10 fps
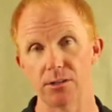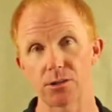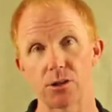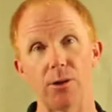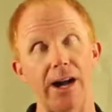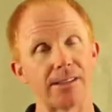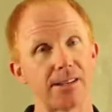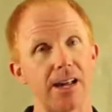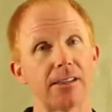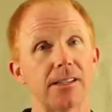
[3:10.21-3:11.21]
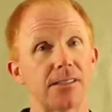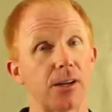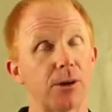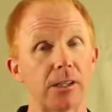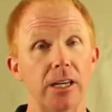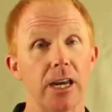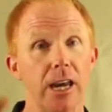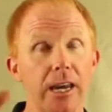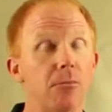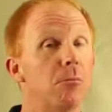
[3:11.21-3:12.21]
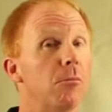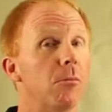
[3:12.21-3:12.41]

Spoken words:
So as an athlete, say quickly, hey,